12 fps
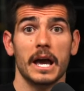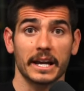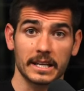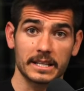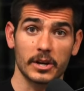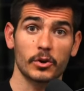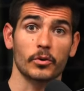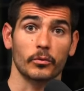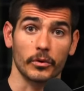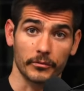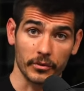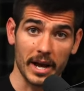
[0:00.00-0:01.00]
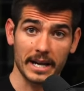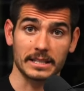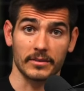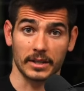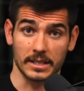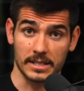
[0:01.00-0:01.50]
And continue to reflect
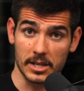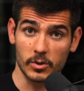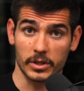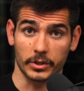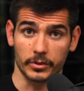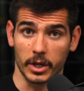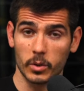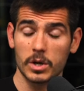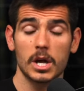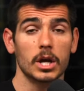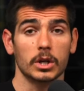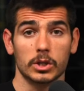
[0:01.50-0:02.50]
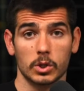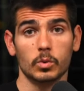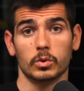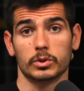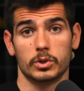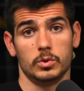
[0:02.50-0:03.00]
and continue to grow, you
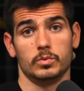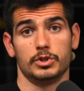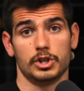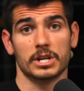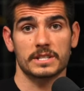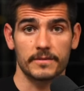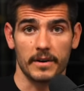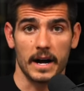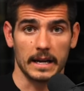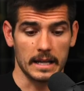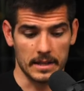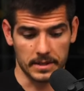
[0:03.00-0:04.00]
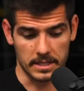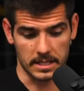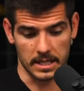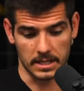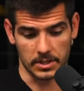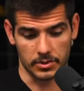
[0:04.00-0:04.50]
will do just fine in this
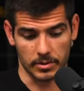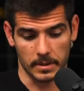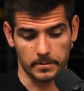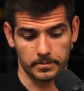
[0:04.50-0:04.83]
industry.